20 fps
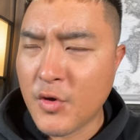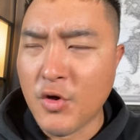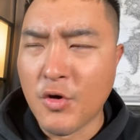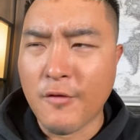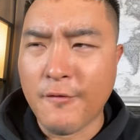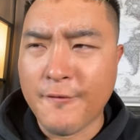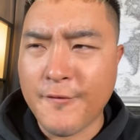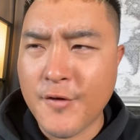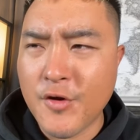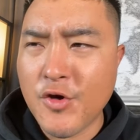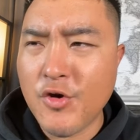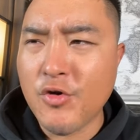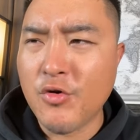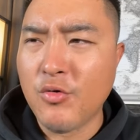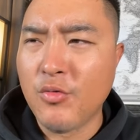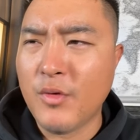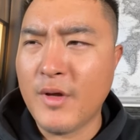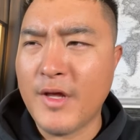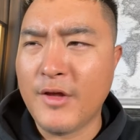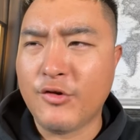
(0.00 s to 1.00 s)
Your
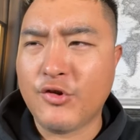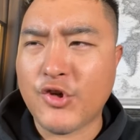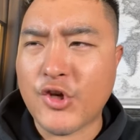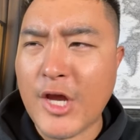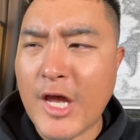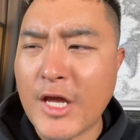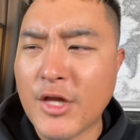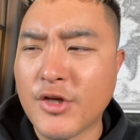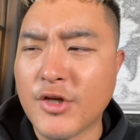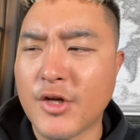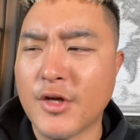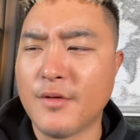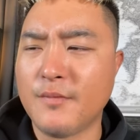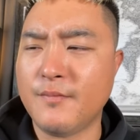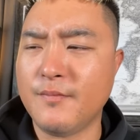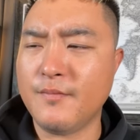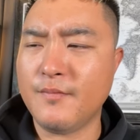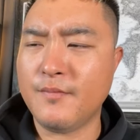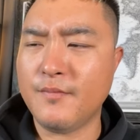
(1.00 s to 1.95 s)
view is changing.